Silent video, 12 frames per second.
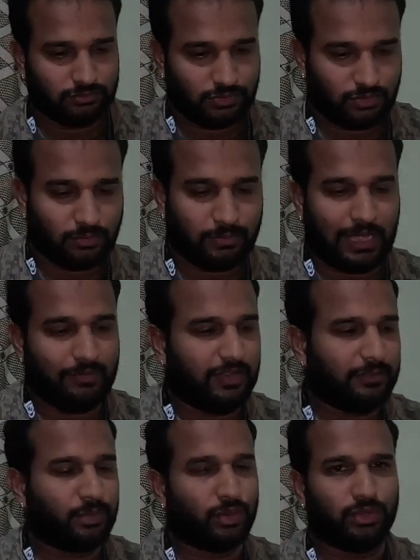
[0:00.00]
so
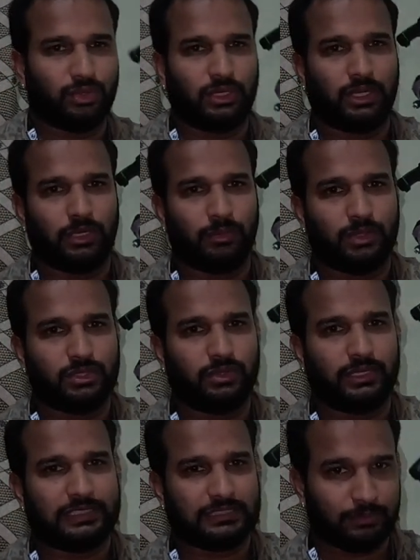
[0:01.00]
Mavic Pro Koda almost
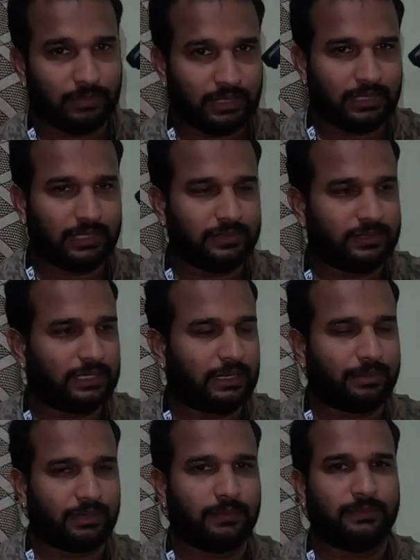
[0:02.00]
you get similar design
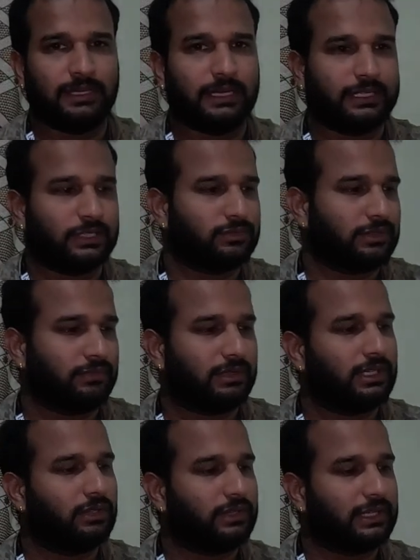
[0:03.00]
apart from the latest one
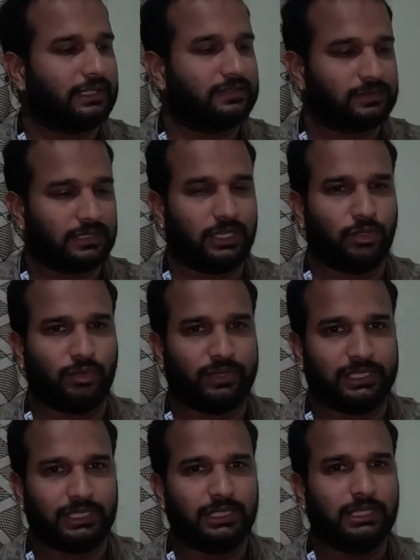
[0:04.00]
where you get a screen over
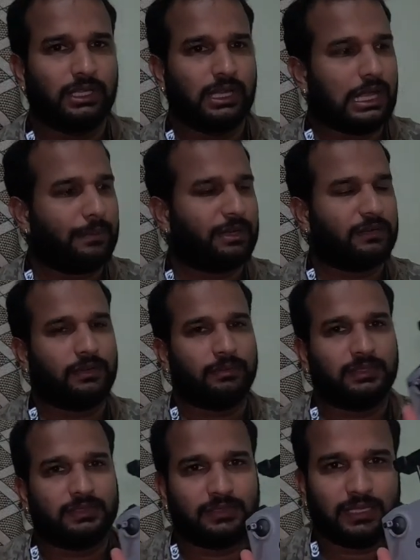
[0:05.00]
here apart from
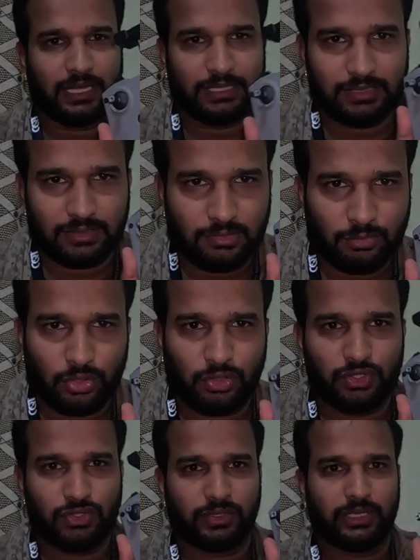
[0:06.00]
this is the high-end remote
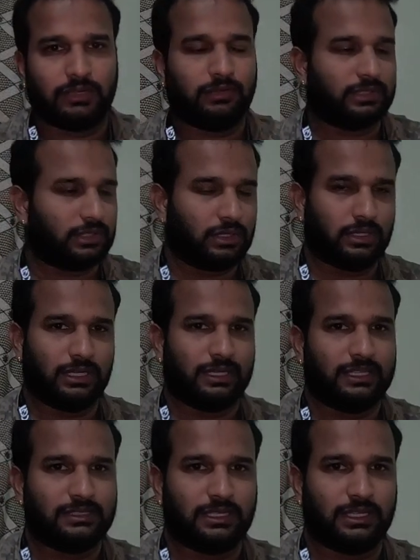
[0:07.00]
which you get with all
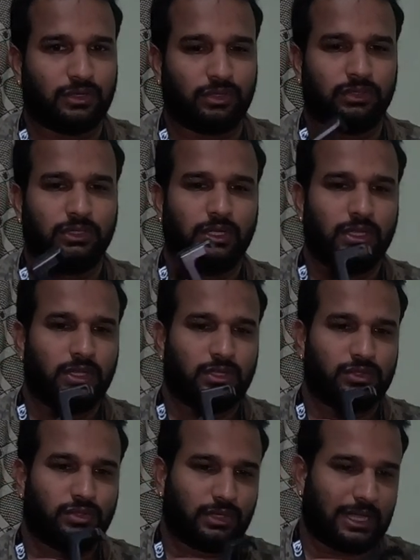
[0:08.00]
DJ drone
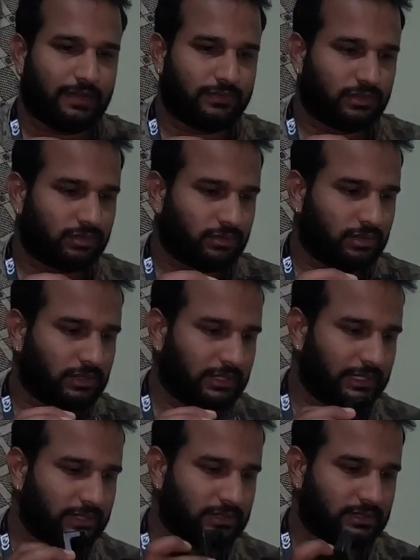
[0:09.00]
so I have to
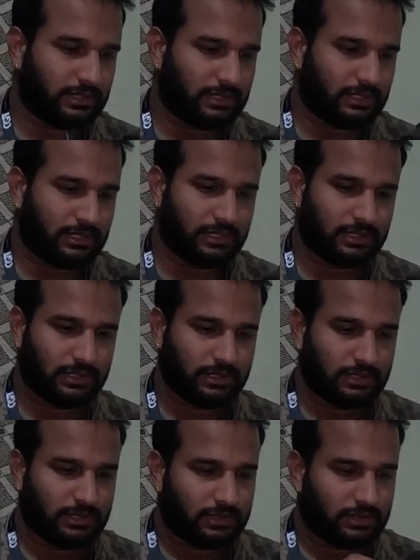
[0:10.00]
insert
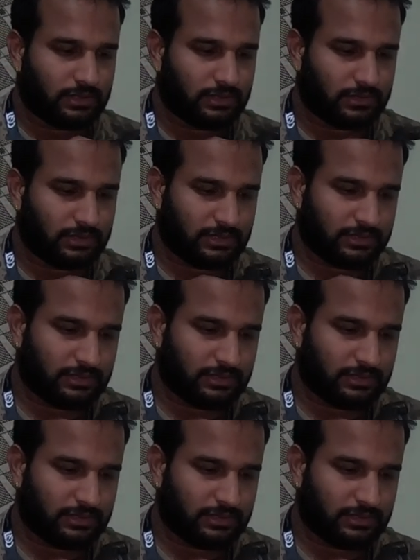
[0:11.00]
this